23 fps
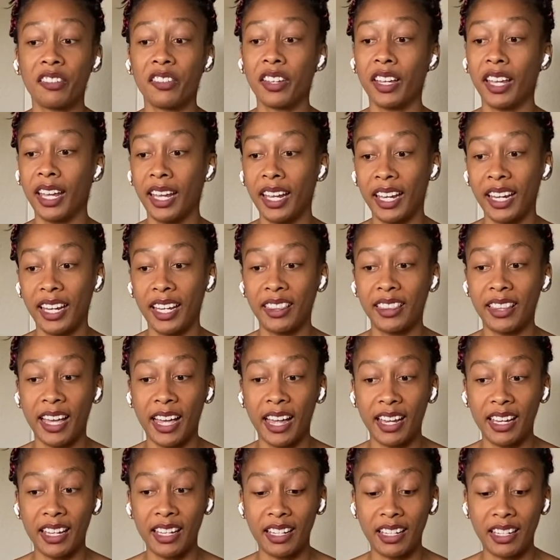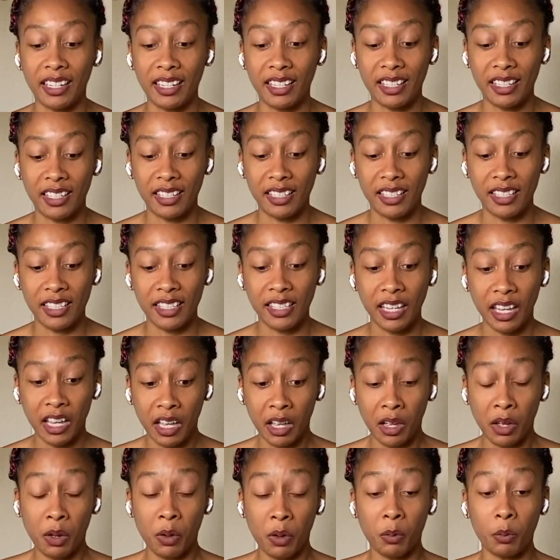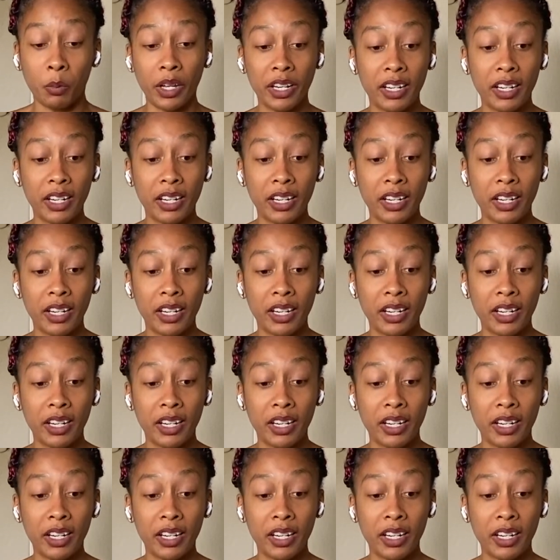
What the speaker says: and that it is one